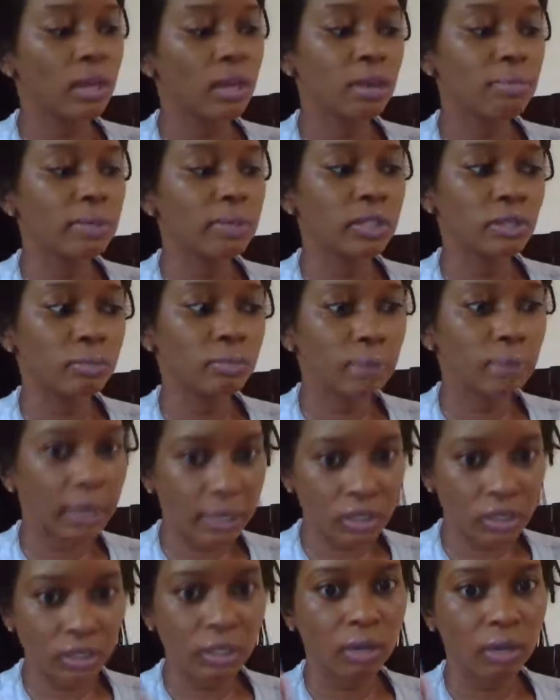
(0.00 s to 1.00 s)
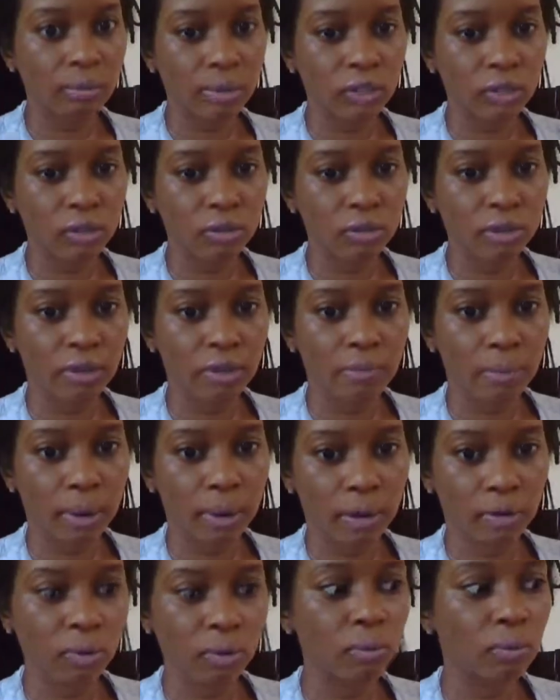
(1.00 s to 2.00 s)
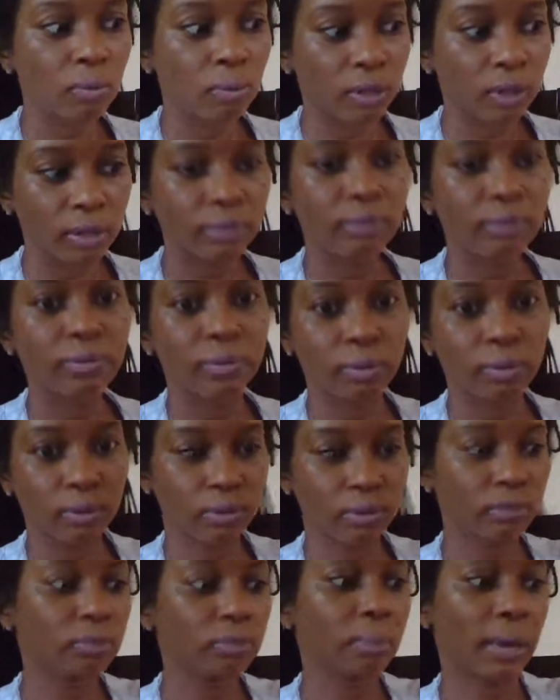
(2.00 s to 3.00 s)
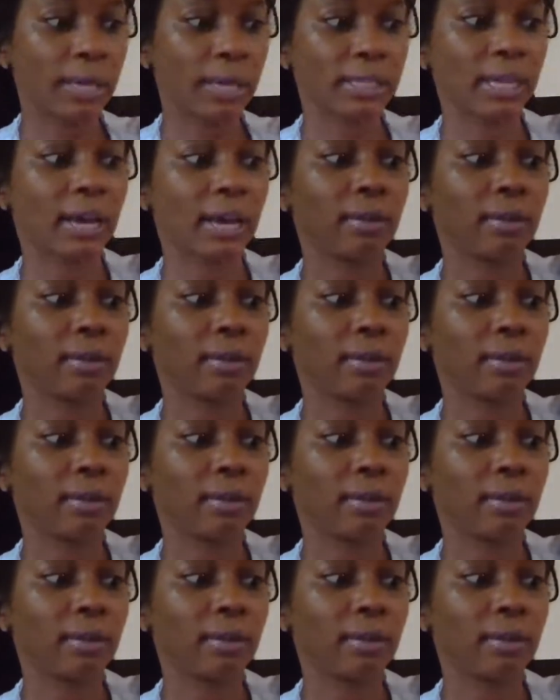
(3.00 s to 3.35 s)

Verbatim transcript: it'd be too much so make sure you have a bottle of water for you pass